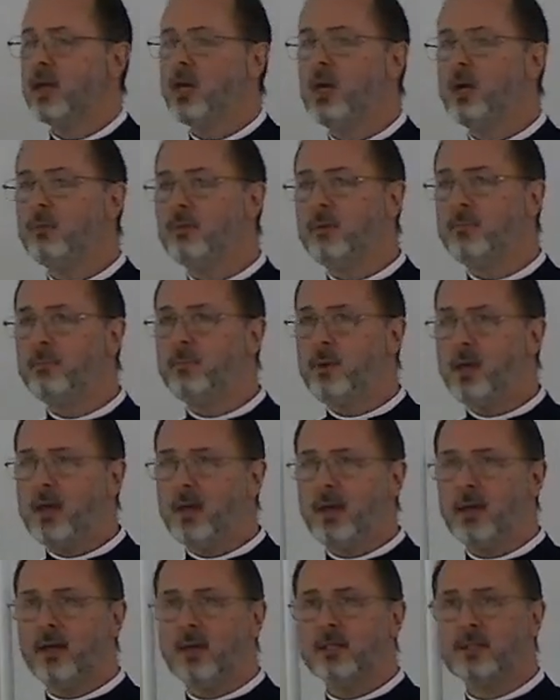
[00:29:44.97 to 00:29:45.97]
Human
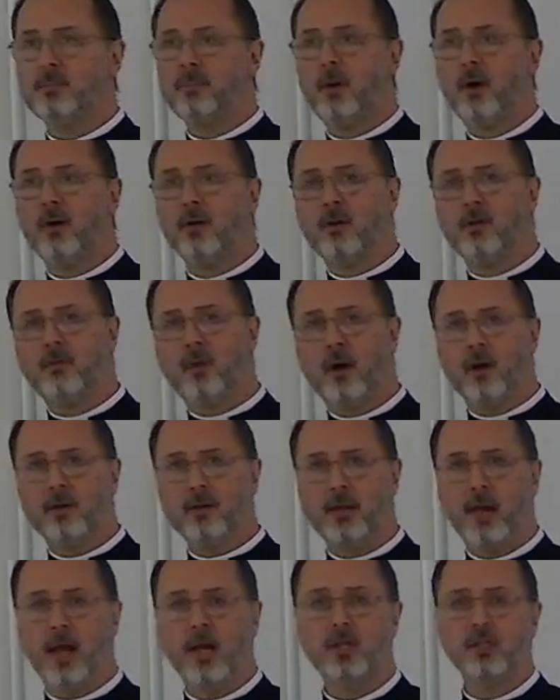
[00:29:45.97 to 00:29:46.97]
beings, part of our
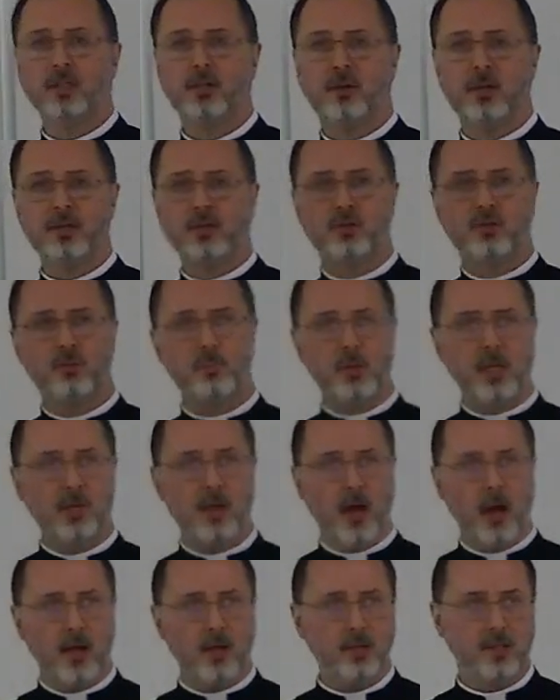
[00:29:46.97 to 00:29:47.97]
nature is to be
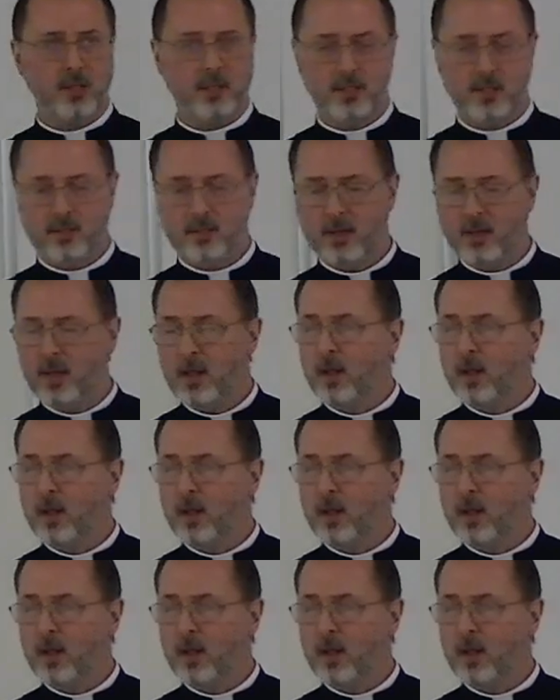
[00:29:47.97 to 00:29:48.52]
conscious,